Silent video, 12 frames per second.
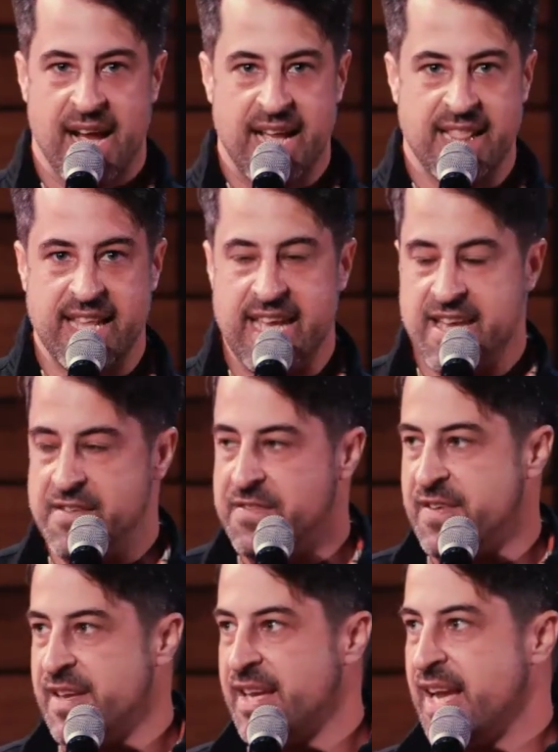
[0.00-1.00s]
I
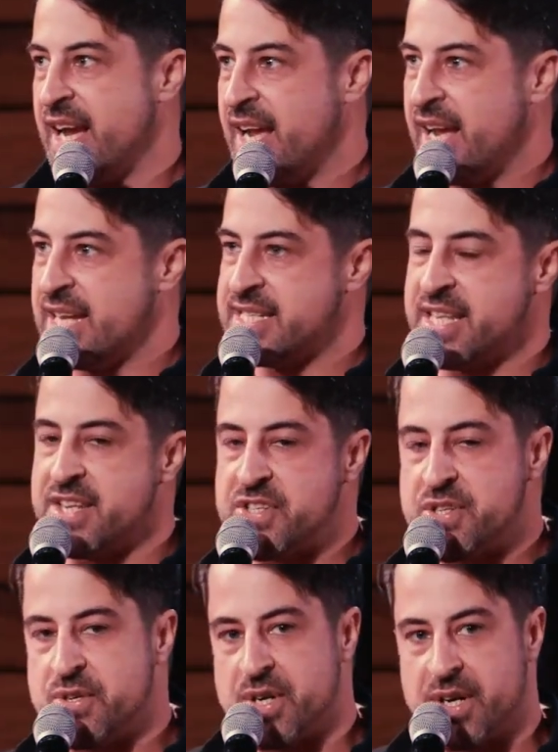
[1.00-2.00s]
leave, I see the
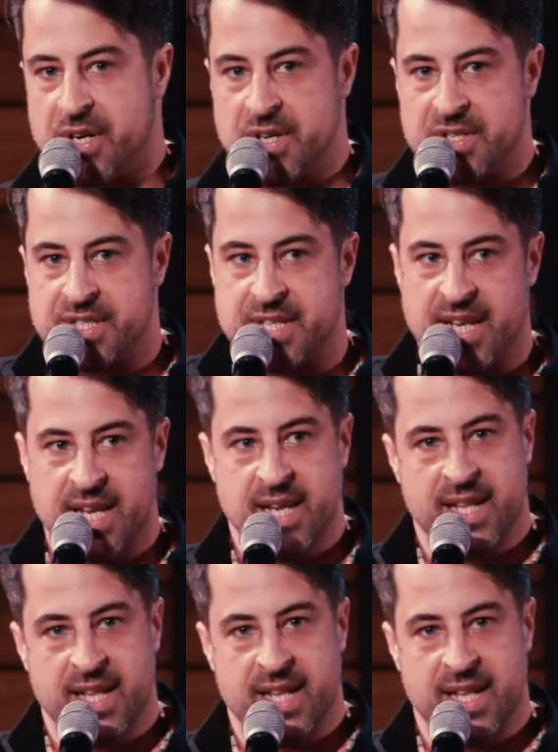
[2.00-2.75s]
two girls